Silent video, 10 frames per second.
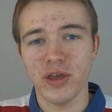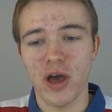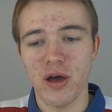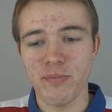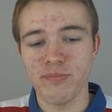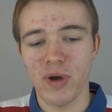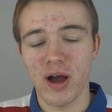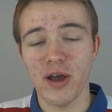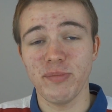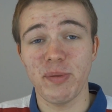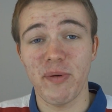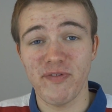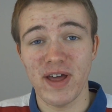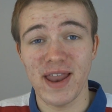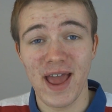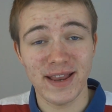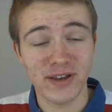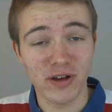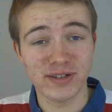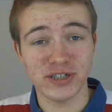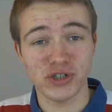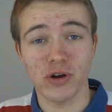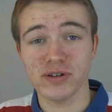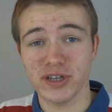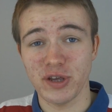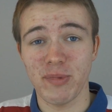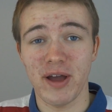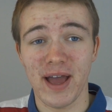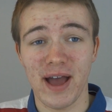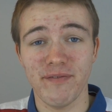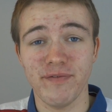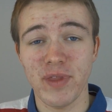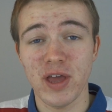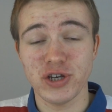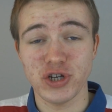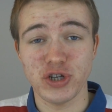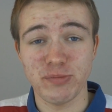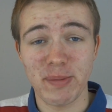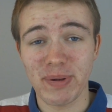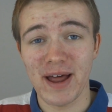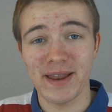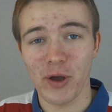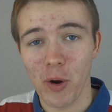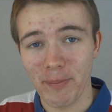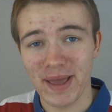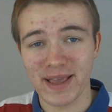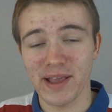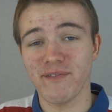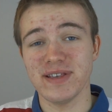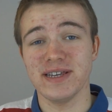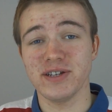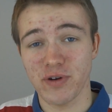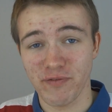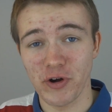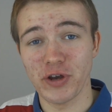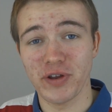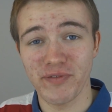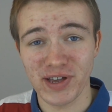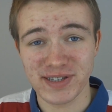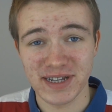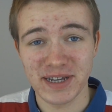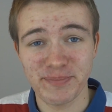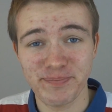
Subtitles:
I hope to prevent any nasty shocks that you might have should you be planning on making a visit to a foreign university.